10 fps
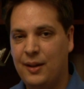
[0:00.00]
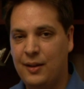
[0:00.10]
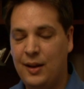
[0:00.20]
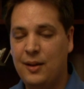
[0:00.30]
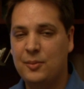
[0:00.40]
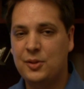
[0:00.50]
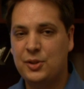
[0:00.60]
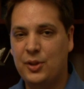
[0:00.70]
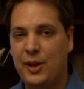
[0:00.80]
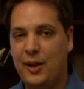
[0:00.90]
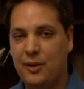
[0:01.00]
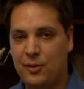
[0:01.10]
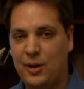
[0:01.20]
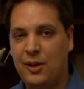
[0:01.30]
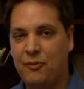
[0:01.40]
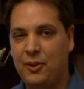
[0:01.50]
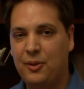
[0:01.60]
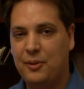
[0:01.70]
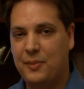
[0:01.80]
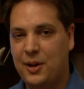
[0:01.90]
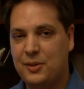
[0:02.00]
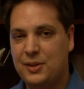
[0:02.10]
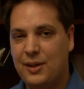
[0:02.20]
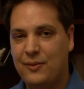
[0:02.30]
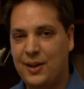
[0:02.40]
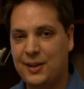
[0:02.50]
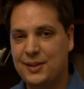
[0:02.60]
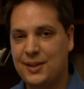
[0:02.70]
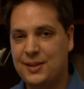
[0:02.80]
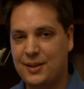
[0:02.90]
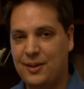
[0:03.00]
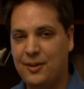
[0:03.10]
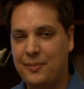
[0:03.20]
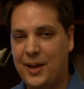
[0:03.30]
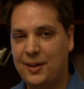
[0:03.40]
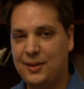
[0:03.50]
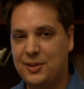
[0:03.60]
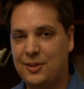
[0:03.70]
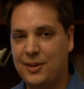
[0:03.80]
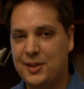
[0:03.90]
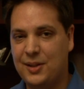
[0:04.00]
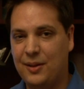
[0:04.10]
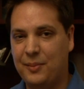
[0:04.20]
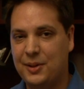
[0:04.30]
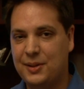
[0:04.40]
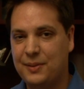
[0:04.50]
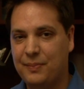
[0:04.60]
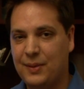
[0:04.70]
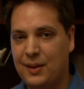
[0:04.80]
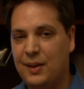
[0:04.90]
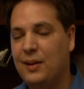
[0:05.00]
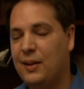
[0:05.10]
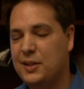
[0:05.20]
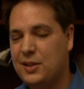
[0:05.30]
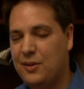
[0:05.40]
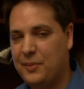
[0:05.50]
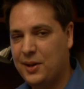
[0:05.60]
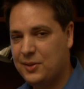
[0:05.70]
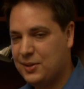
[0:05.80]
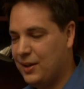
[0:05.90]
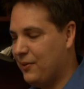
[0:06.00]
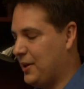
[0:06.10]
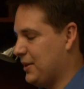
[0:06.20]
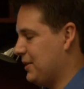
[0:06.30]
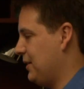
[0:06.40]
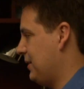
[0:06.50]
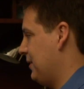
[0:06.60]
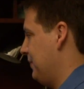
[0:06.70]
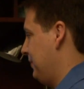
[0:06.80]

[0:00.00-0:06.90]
Today I'm going to show you how to create a field in Microsoft Access that automatically generates numbers. Let's go to Microsoft Access.